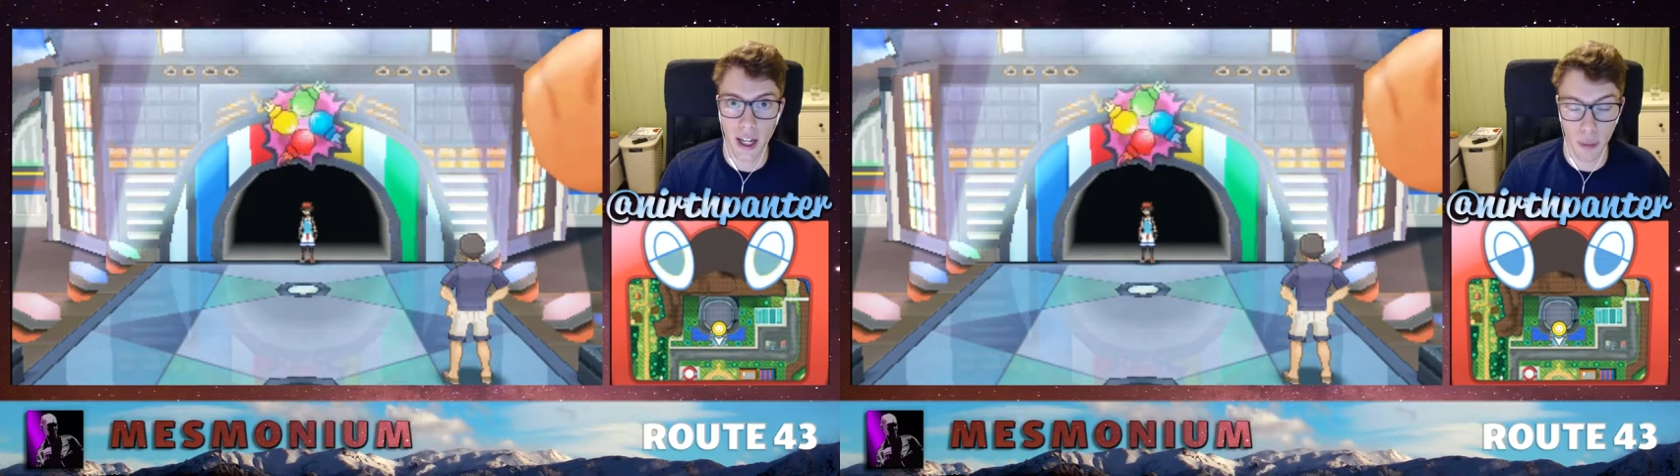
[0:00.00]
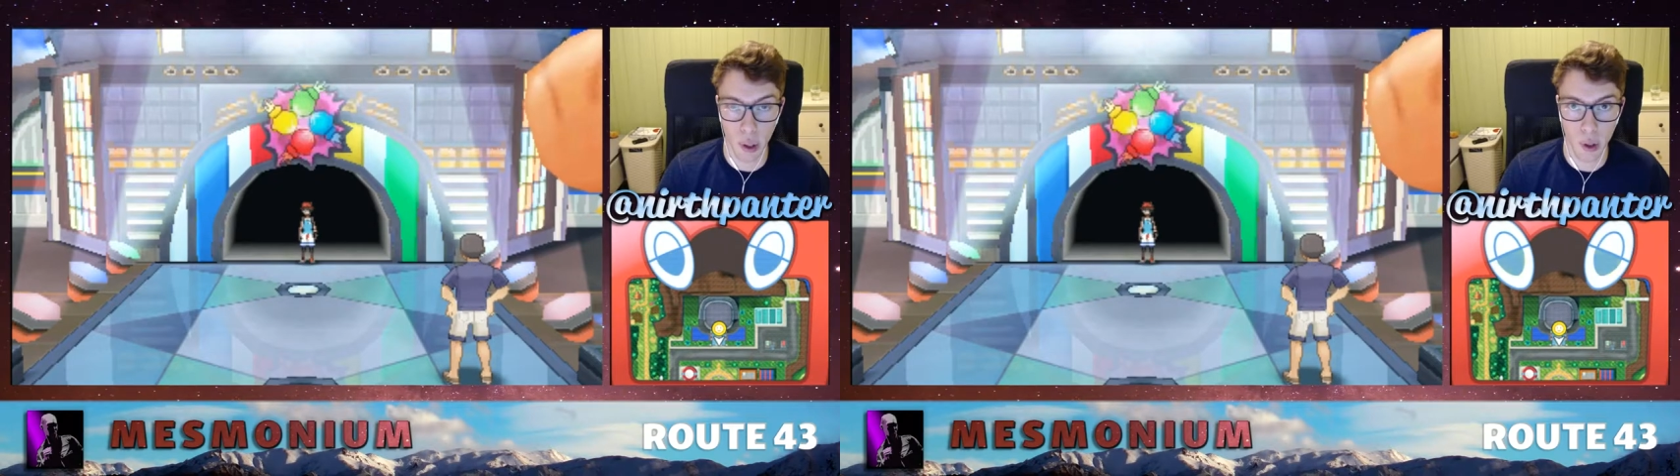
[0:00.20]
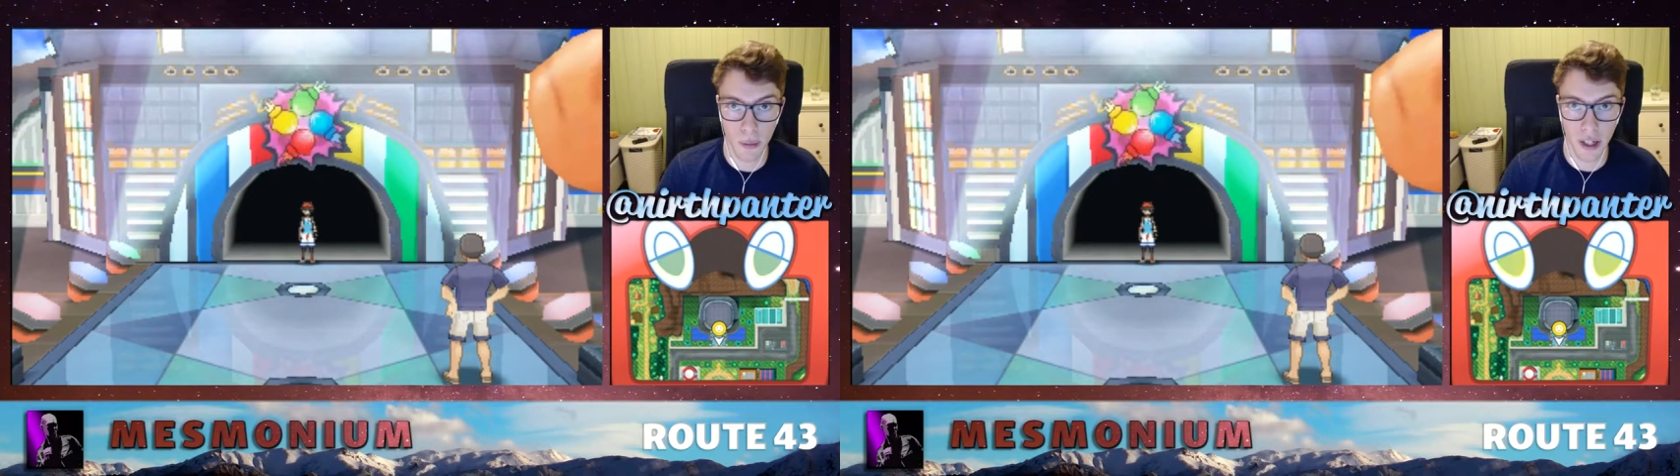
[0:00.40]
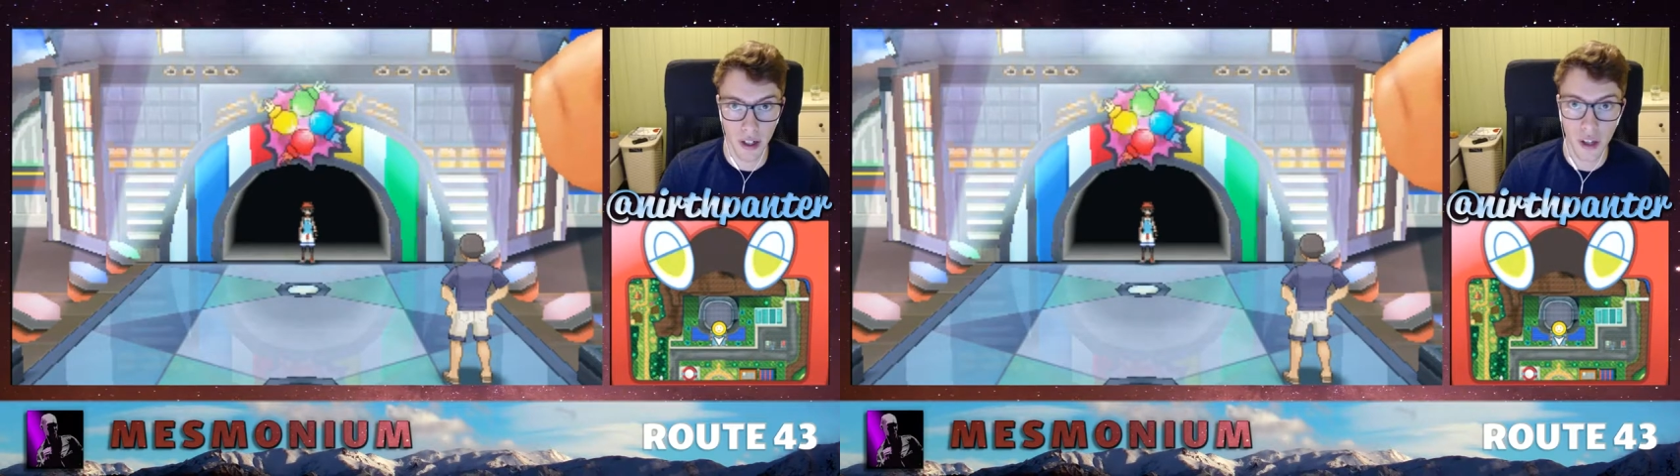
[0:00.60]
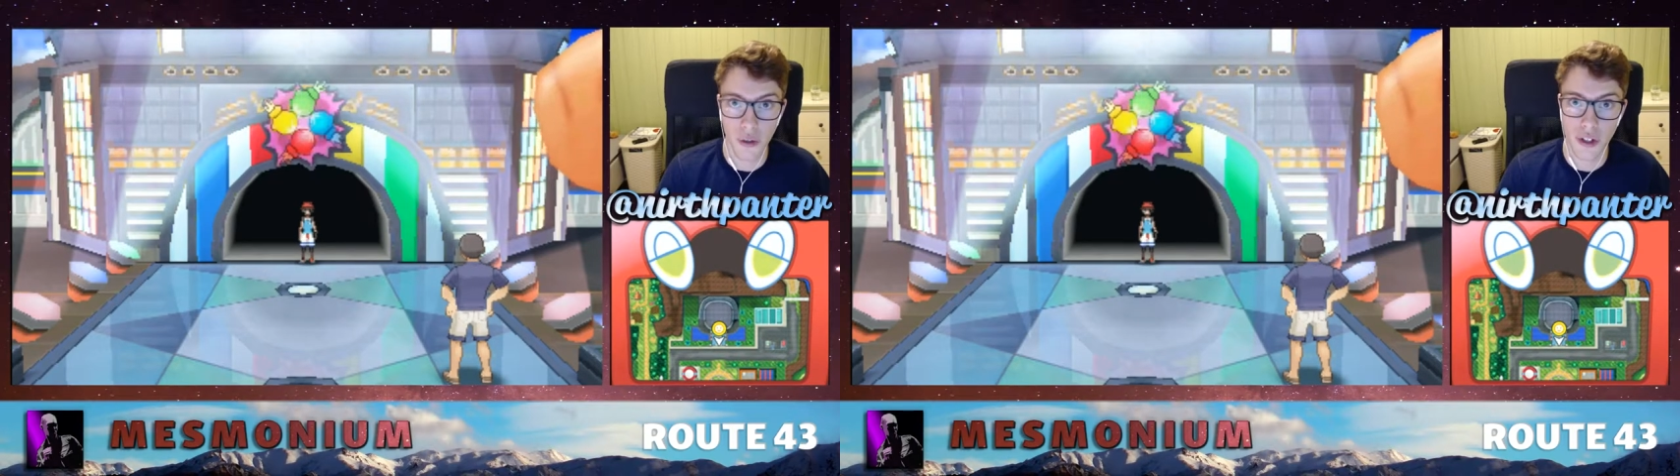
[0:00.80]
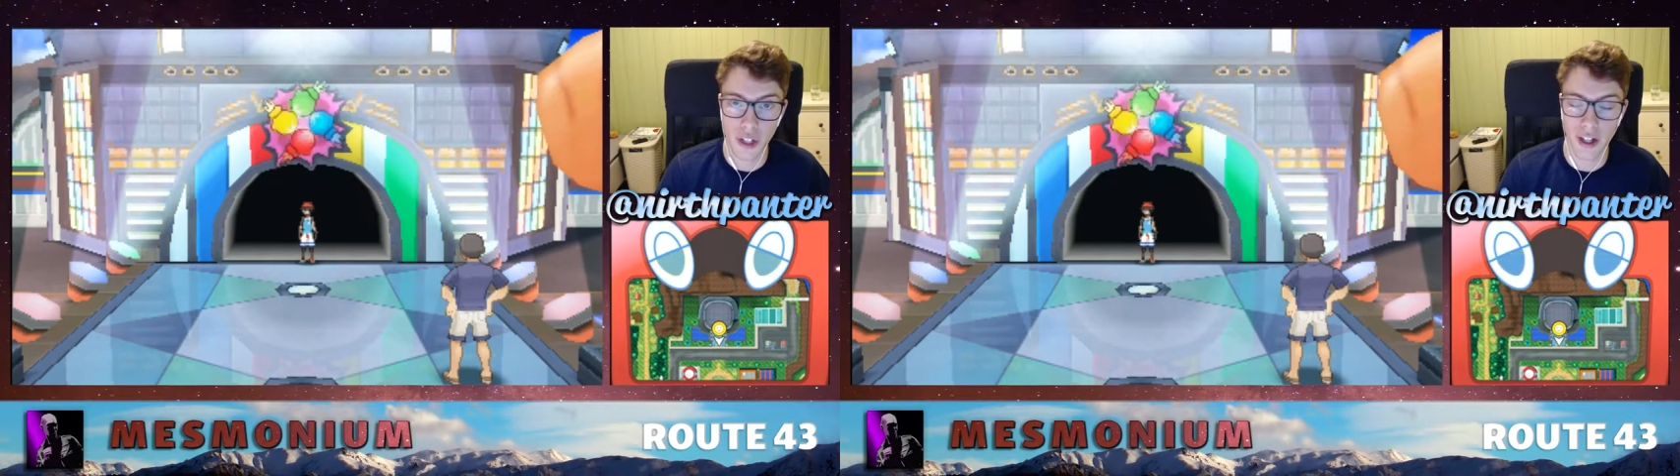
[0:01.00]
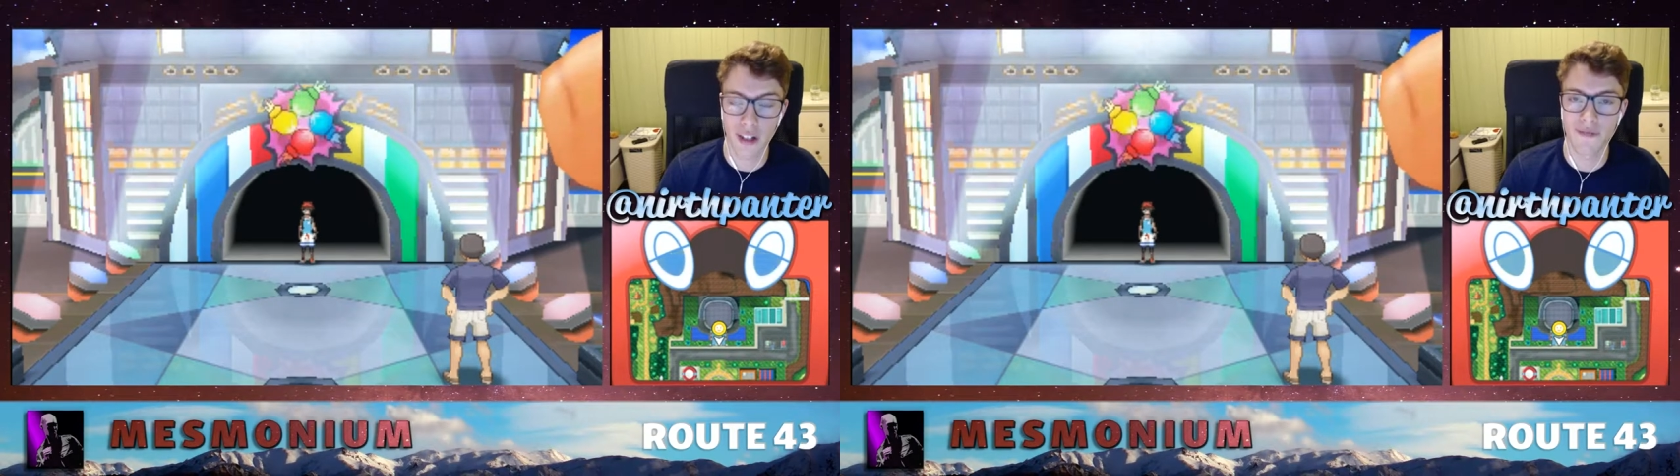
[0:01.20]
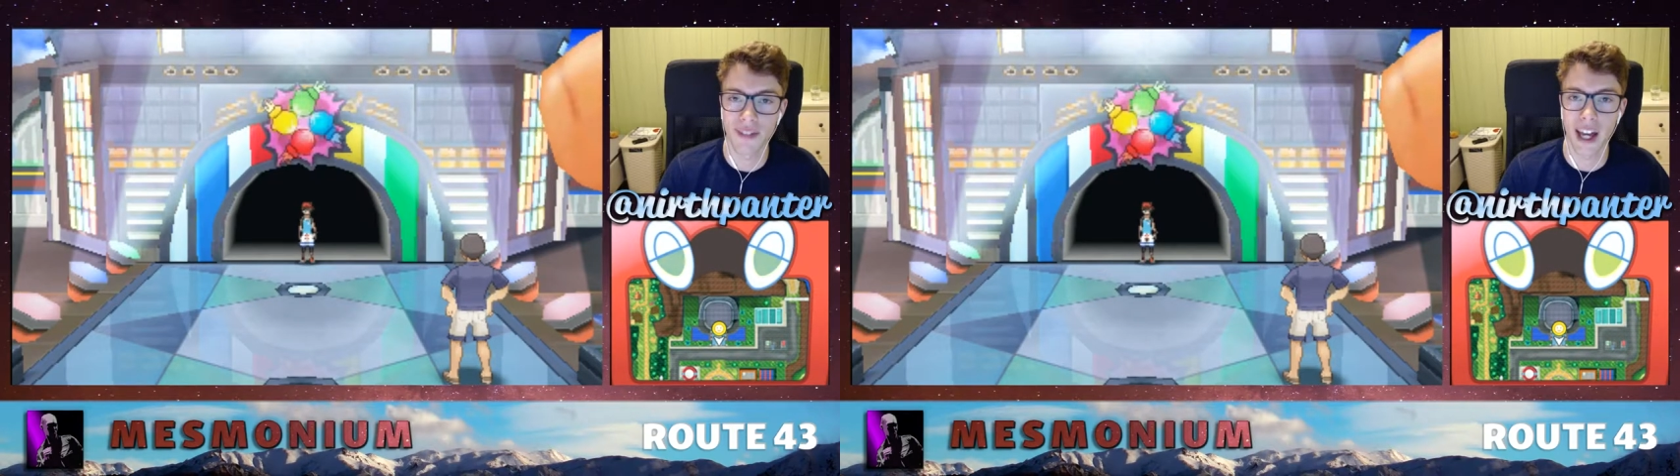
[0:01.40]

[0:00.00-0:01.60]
in Pokemon Ultra Sun